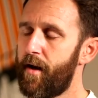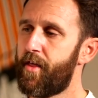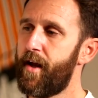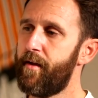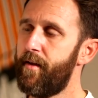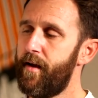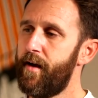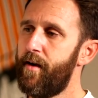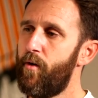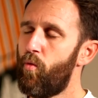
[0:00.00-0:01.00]
And I think
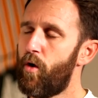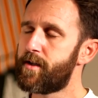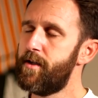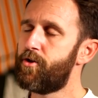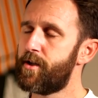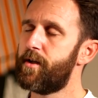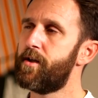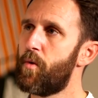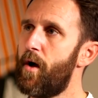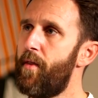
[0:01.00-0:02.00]
what's interesting
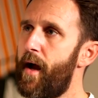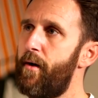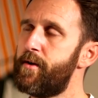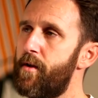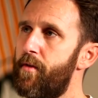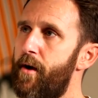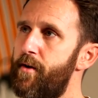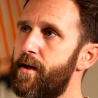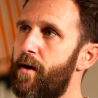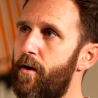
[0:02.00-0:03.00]
as well now is that there
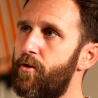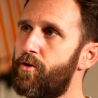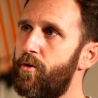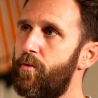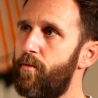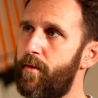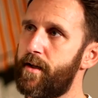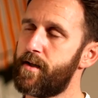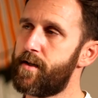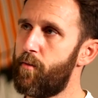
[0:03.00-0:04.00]
is a cultural,
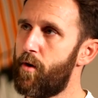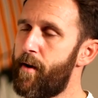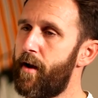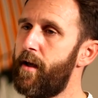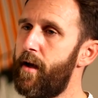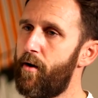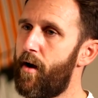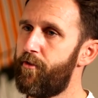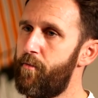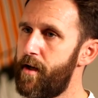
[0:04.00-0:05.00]
as I said, we're about a year
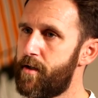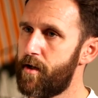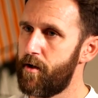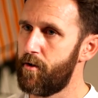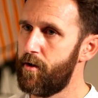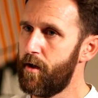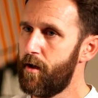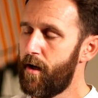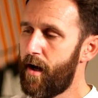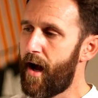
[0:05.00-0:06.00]
after Me Too,
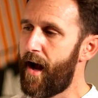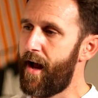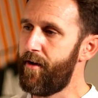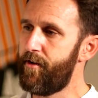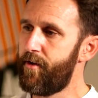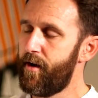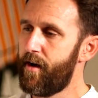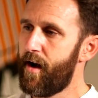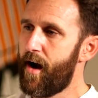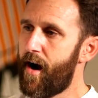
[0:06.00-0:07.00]
and
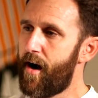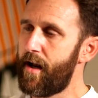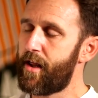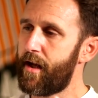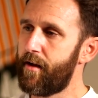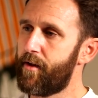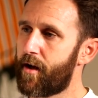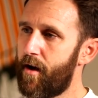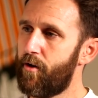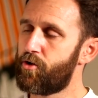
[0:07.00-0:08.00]
I think the
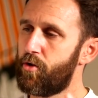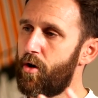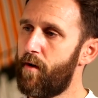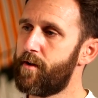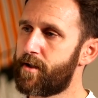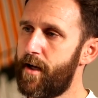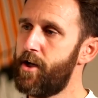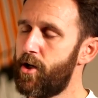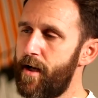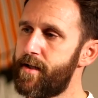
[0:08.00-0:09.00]
cultural
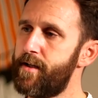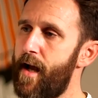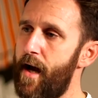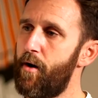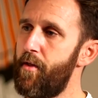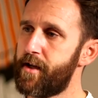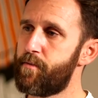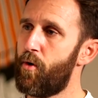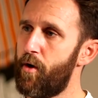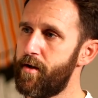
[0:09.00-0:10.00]
conversation is now at this
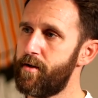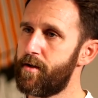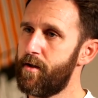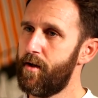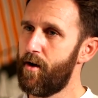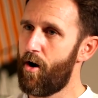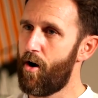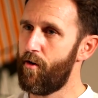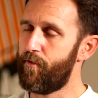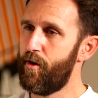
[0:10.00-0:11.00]
point
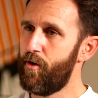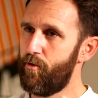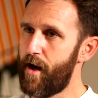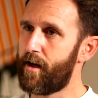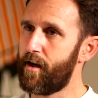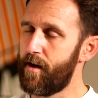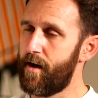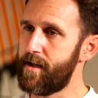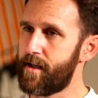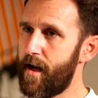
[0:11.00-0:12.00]
of
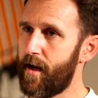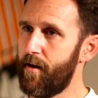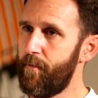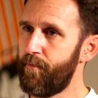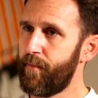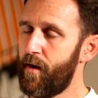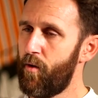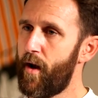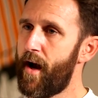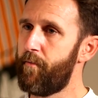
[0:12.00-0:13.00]
recognizing
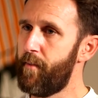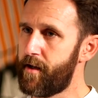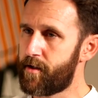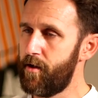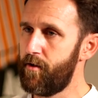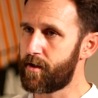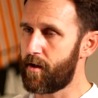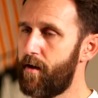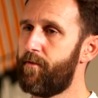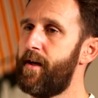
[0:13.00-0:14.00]
we had Me Too, this
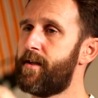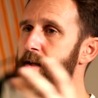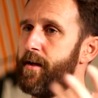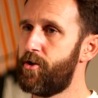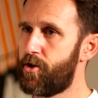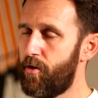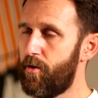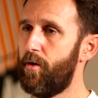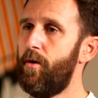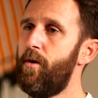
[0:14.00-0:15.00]
of
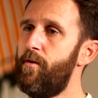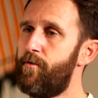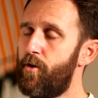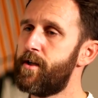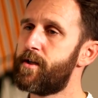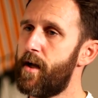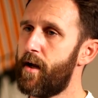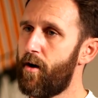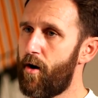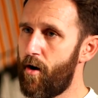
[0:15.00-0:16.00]
essential
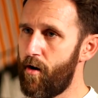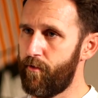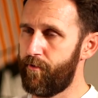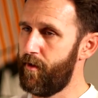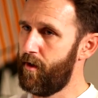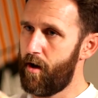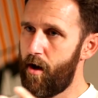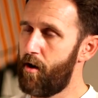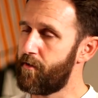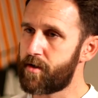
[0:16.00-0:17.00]
voicing of a
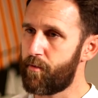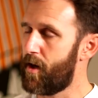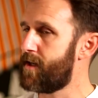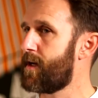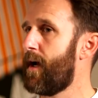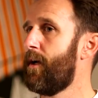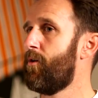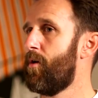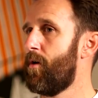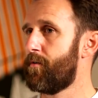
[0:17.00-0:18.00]
lot of suppressed
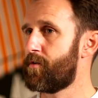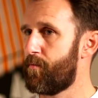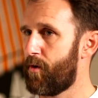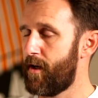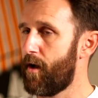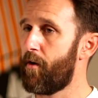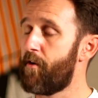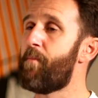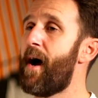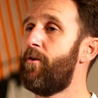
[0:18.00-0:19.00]
anger, a lot of suppressed, a lot
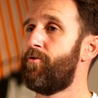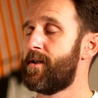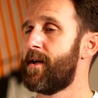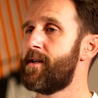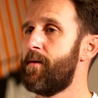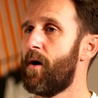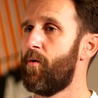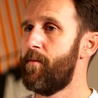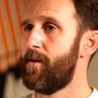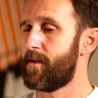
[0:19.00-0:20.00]
of boundary setting by
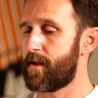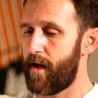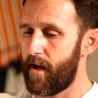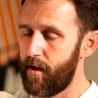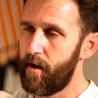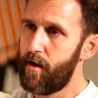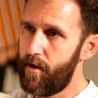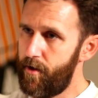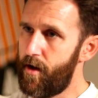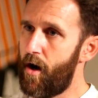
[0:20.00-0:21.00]
women saying,
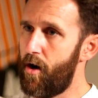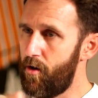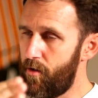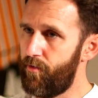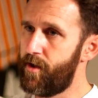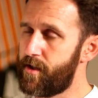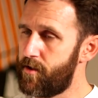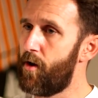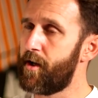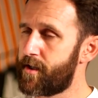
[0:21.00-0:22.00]
no, this is
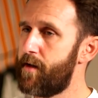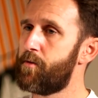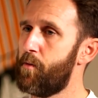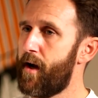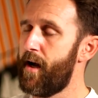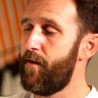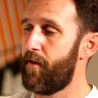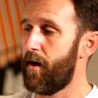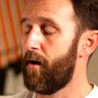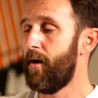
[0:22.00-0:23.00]
not acceptable
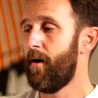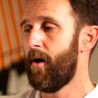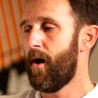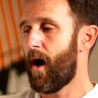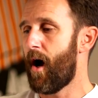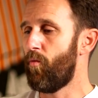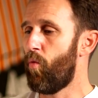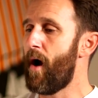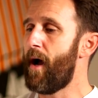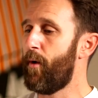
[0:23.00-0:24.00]
behavior. And
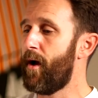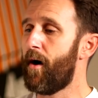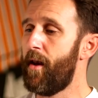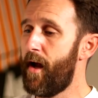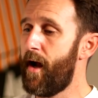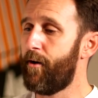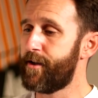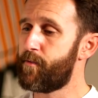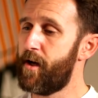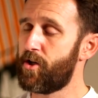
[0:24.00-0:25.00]
where we are now,
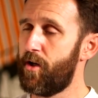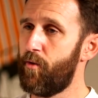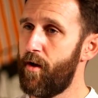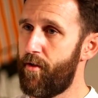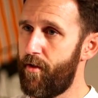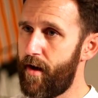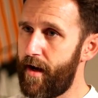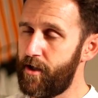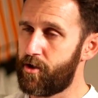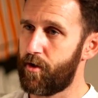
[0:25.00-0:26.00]
especially with
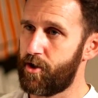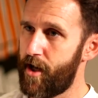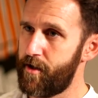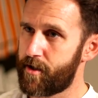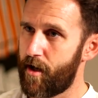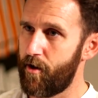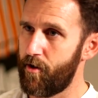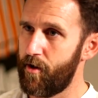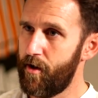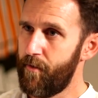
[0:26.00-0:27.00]
Asia Argento,